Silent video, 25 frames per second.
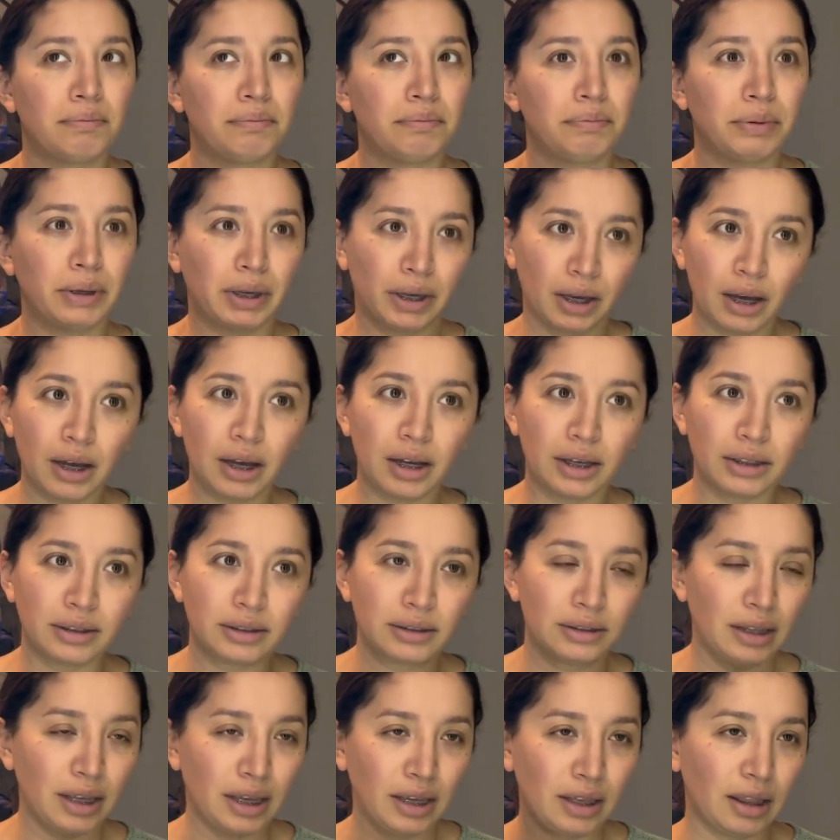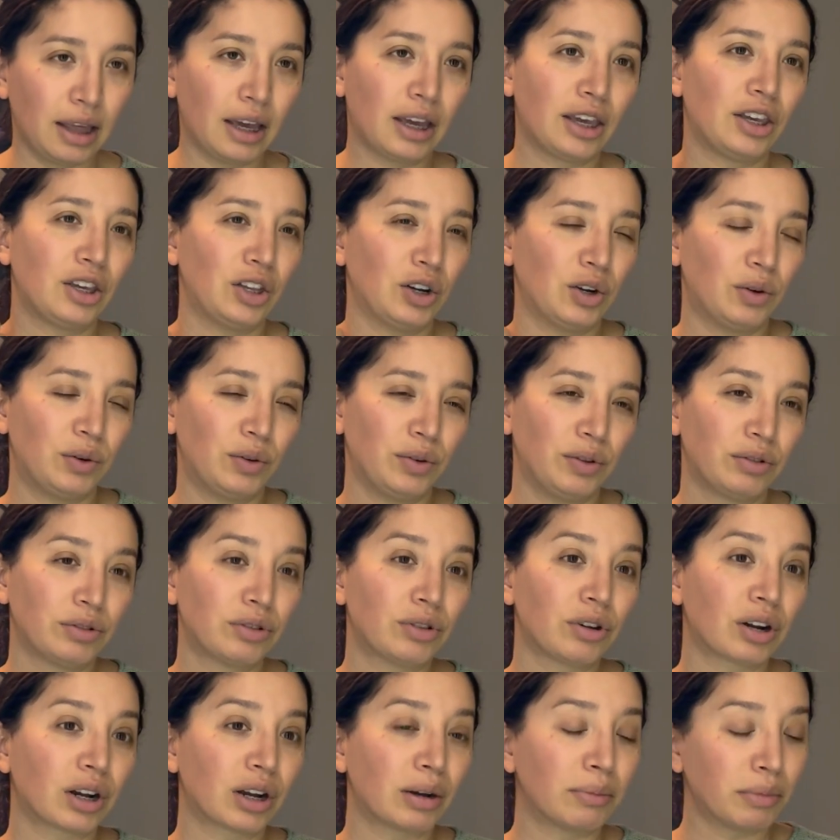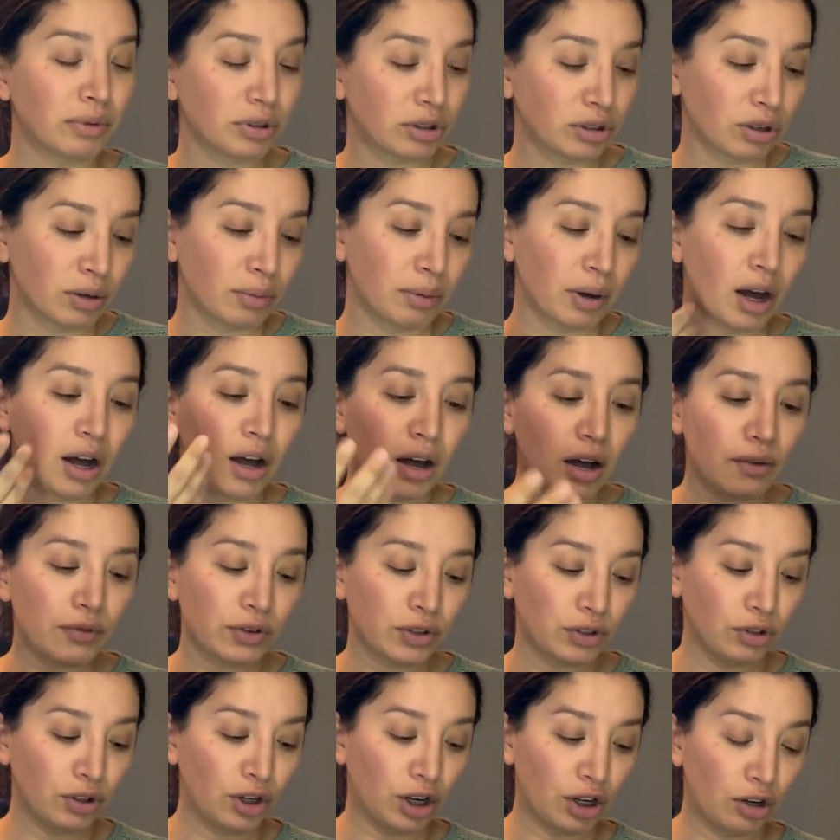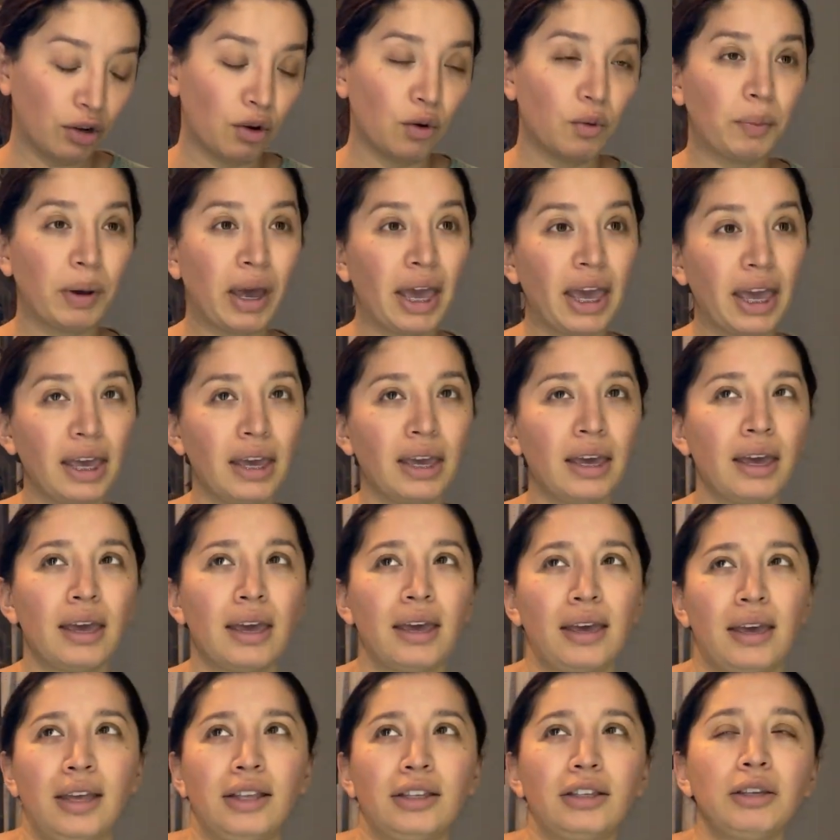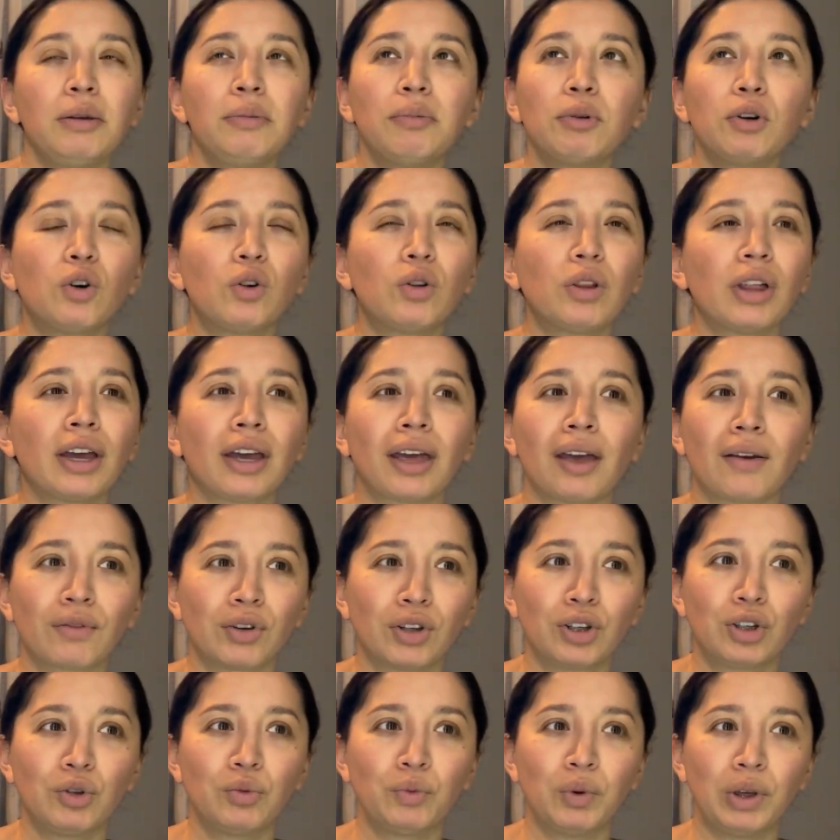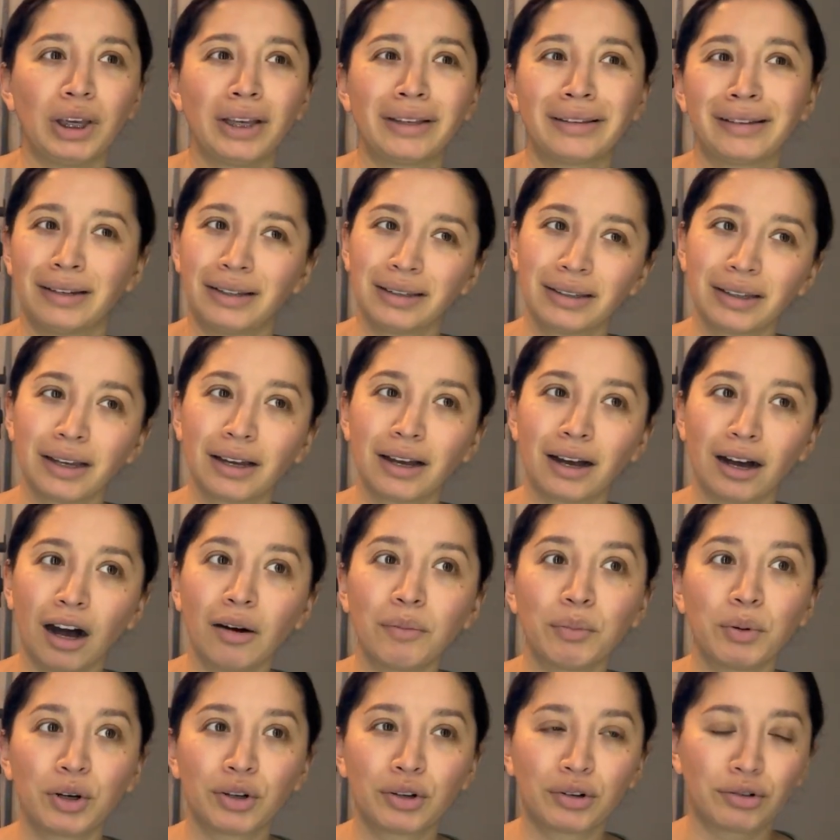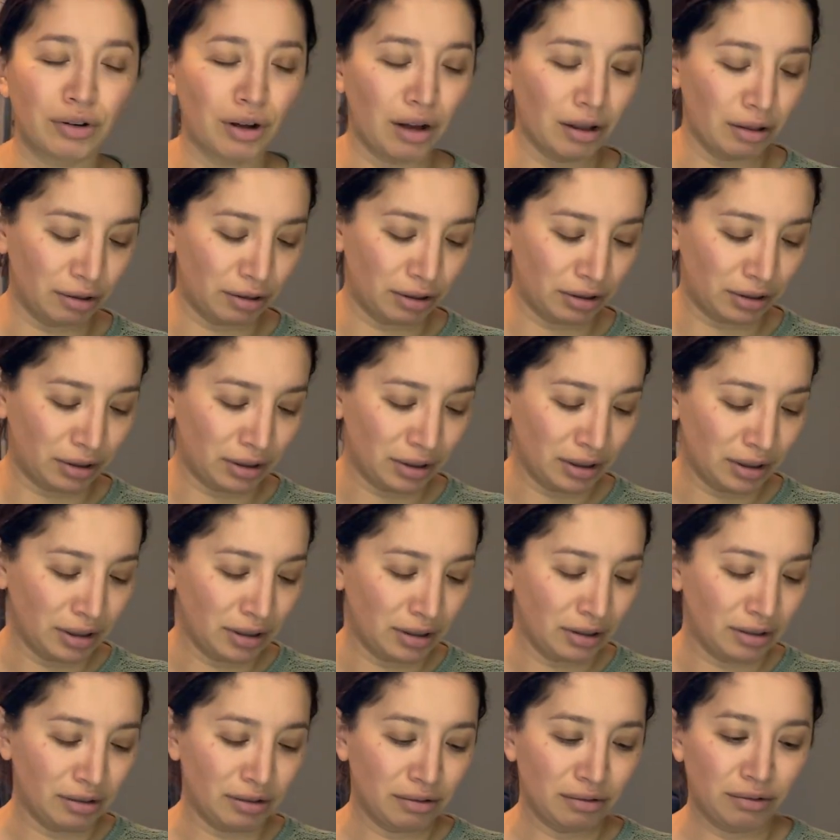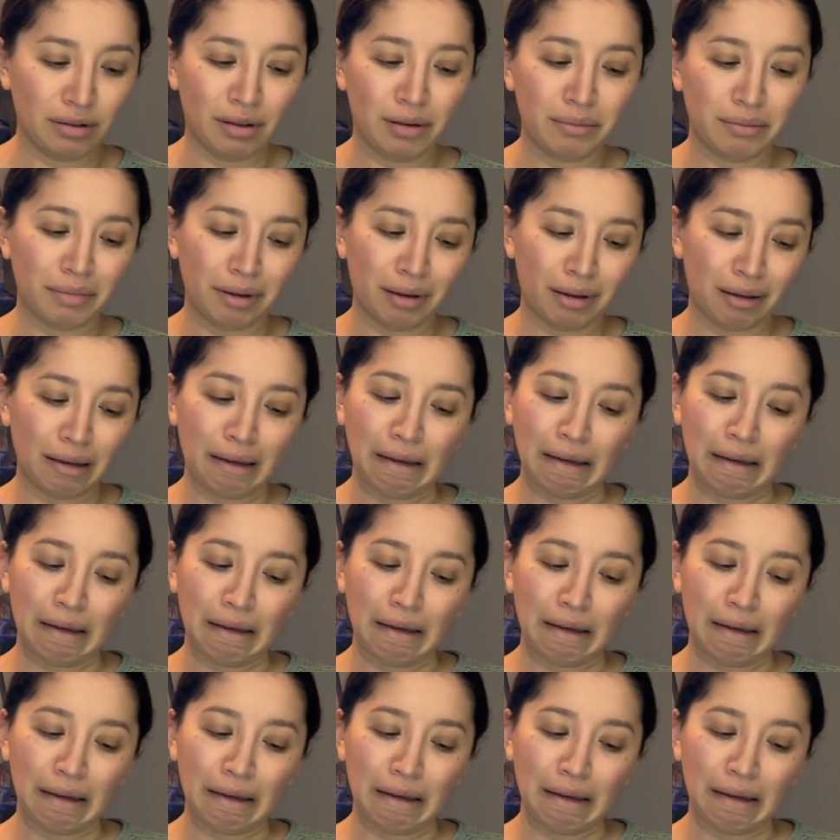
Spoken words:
because they like, you know, they'll start to come off because you got to go pay. And some people go like every 2 weeks and it's like a couple hundred dollars. So I'm like,